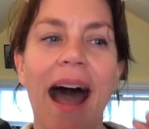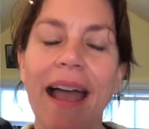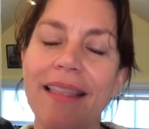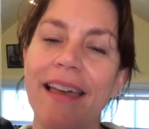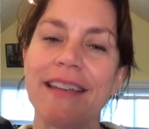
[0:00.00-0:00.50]

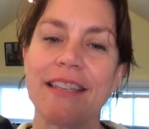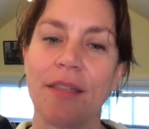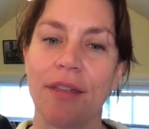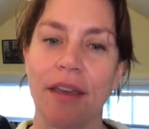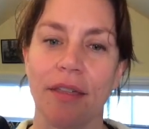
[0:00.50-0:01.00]
I like to
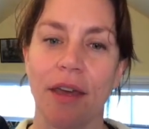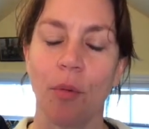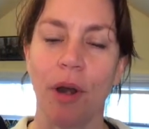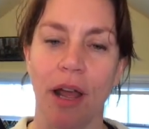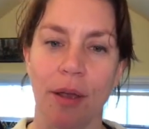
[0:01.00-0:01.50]
think
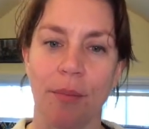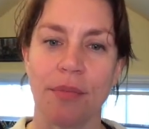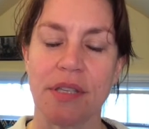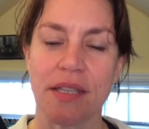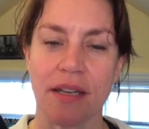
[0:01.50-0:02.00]
that when I'm
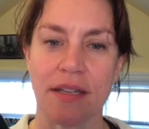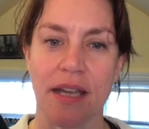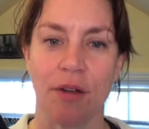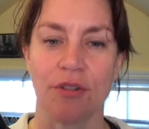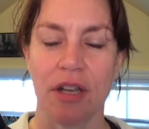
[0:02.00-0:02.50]
sitting
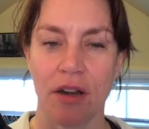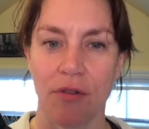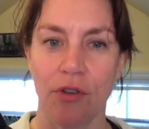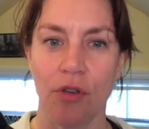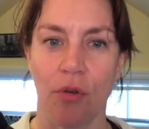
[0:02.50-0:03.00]
down to
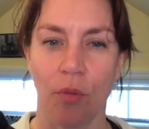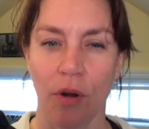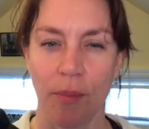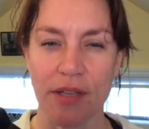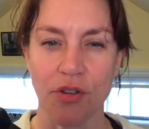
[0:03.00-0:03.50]
interview
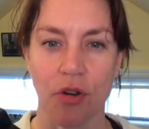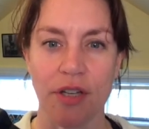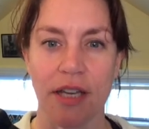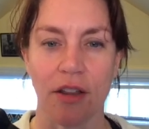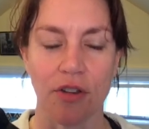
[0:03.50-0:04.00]
one of my
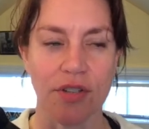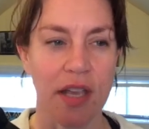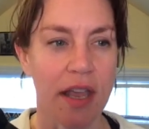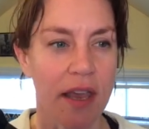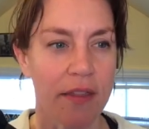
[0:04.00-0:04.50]
storytellers,
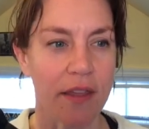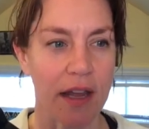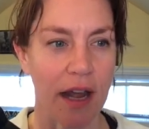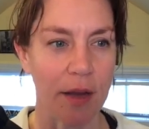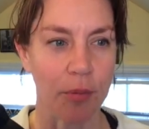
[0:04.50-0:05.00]

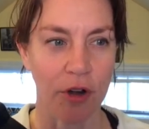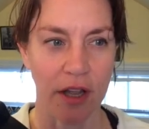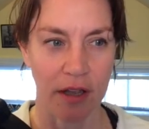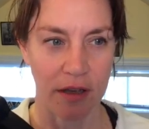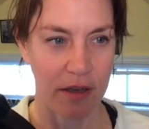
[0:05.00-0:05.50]
that I
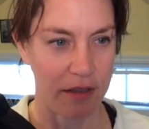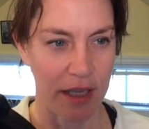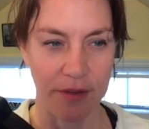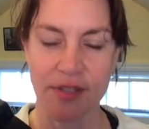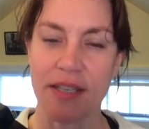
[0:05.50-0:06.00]
bring a
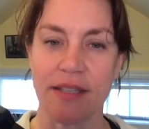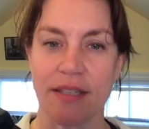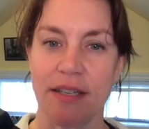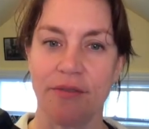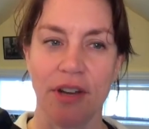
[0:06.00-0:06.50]
lot of
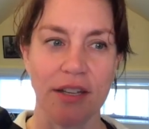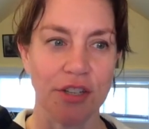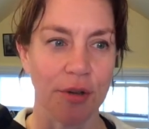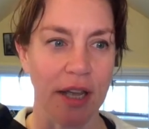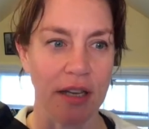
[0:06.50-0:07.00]
sensitivity
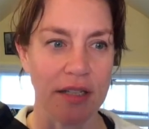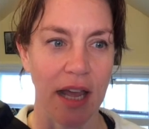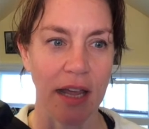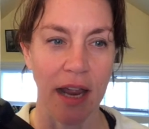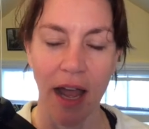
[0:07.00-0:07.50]
to it.
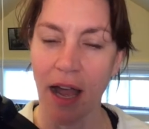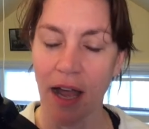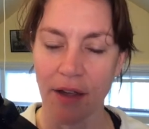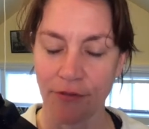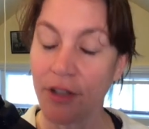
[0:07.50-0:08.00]
I
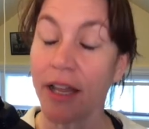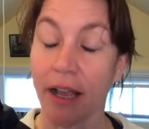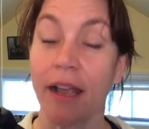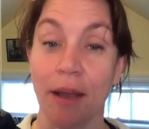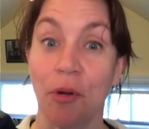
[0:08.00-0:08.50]
feel like
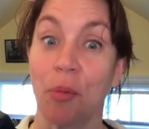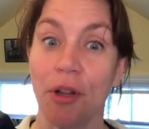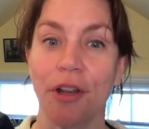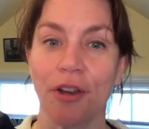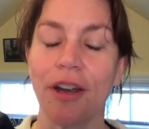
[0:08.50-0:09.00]
I am a
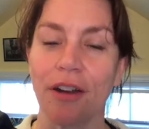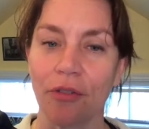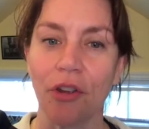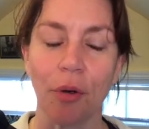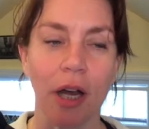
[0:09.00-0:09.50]
really good
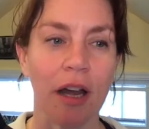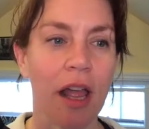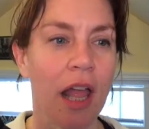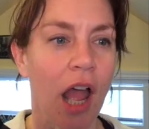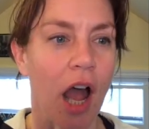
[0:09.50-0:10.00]
interviewer.
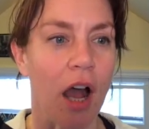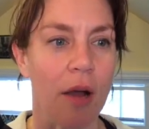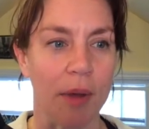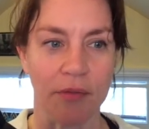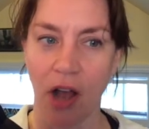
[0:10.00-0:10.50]

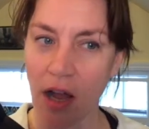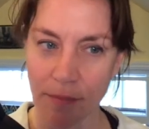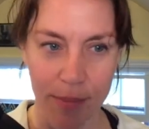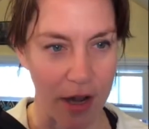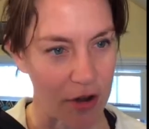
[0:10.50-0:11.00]
I've
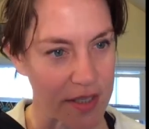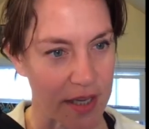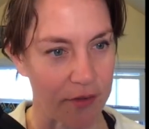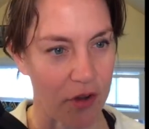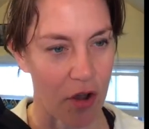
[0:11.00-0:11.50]
gotten better as
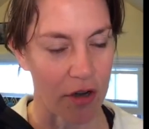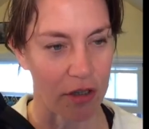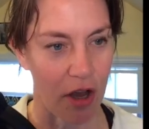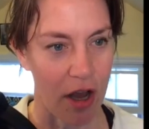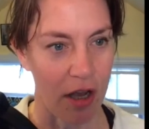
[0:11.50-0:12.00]
I've gone
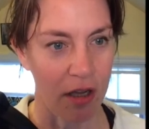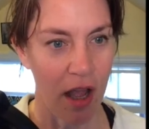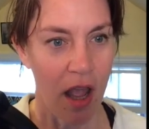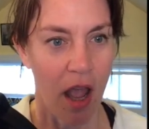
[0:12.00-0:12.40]
along.